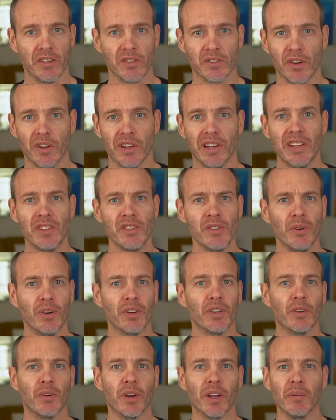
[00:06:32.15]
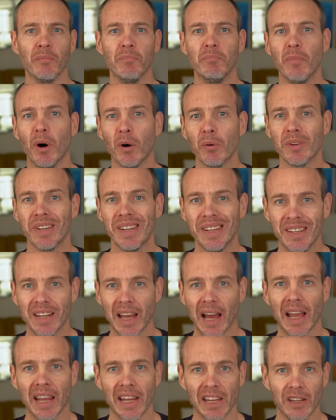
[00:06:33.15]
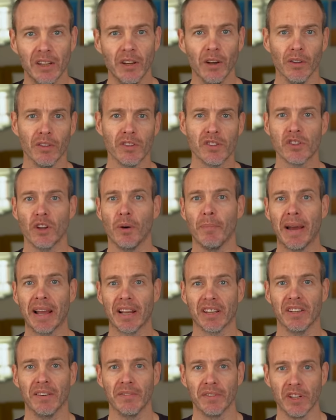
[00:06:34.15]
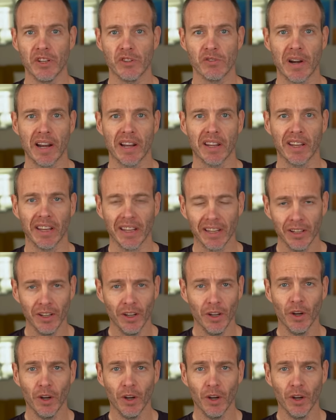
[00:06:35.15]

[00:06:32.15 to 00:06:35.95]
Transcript: So unless you are doing multi-day non-stop activity tracking,